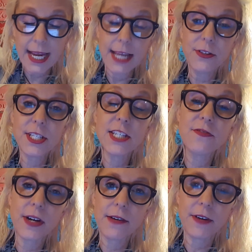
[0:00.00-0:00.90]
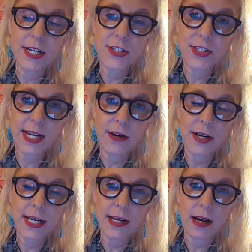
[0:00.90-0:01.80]
and this is very very
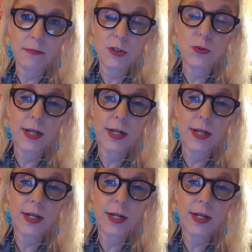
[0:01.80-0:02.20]
scary um to